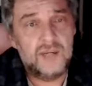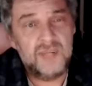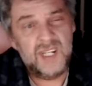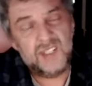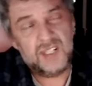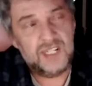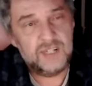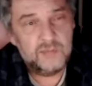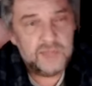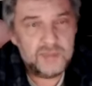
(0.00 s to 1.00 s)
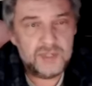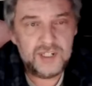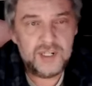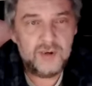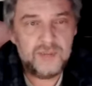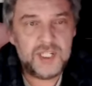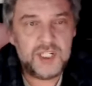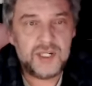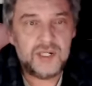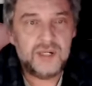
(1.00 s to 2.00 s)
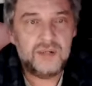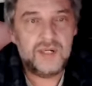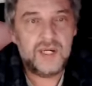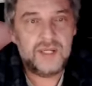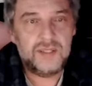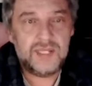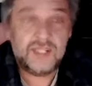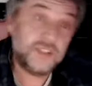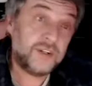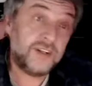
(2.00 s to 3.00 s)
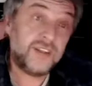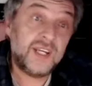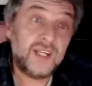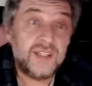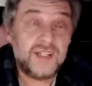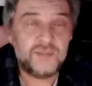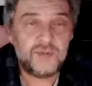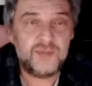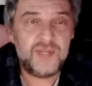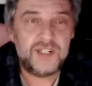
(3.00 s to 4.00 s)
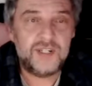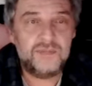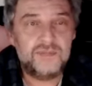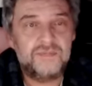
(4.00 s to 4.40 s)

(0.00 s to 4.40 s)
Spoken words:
Basically giving people a new image, that sort of thing. That's what I'm into.